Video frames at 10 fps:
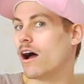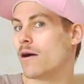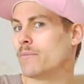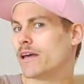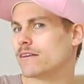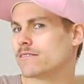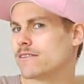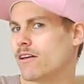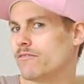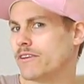A pink
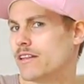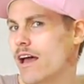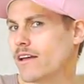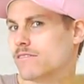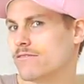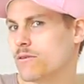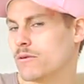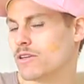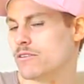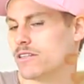selfie light for
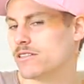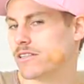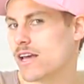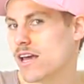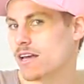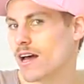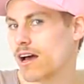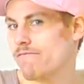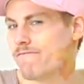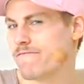when you need to take
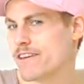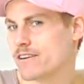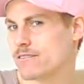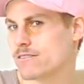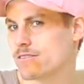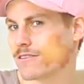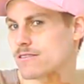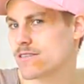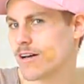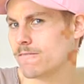a fierce
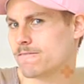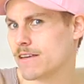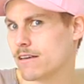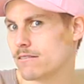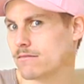selfie.